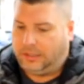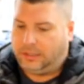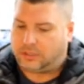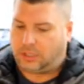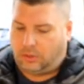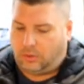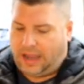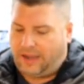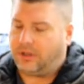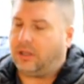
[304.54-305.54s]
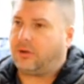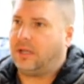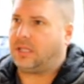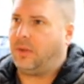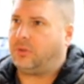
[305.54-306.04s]
So having the
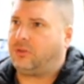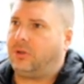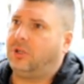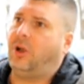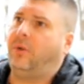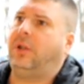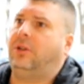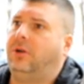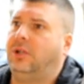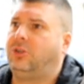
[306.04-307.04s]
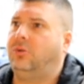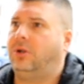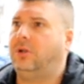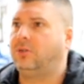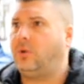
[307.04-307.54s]
great temperature, knowing that you're at
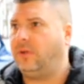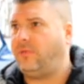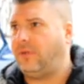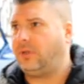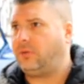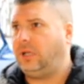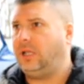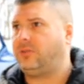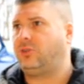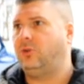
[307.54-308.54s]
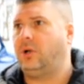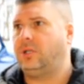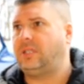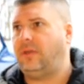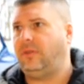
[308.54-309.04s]
225 degrees or
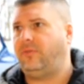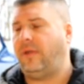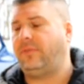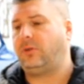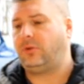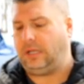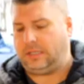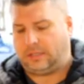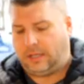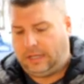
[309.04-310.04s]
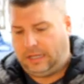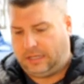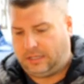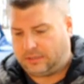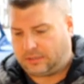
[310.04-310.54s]
275 degrees
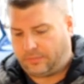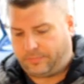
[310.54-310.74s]
is